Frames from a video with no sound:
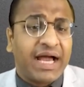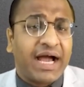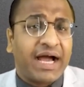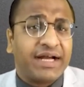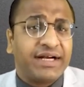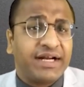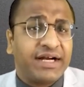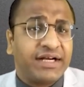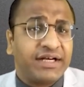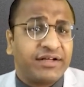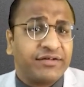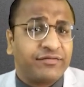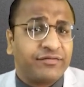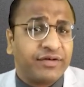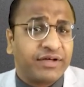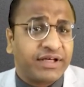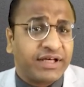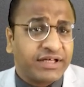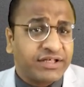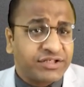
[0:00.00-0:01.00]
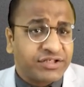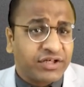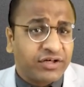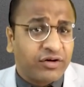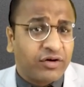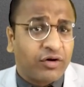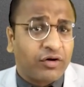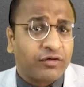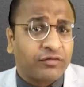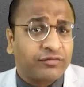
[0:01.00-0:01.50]

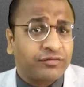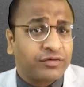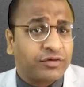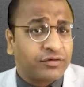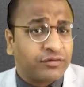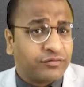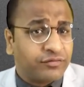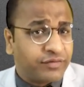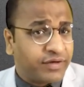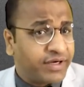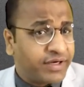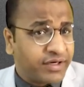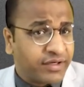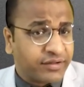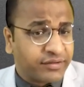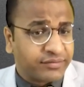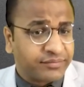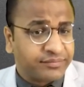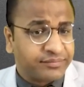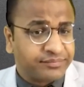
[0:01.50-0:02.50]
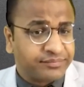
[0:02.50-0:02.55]
identification of vendor.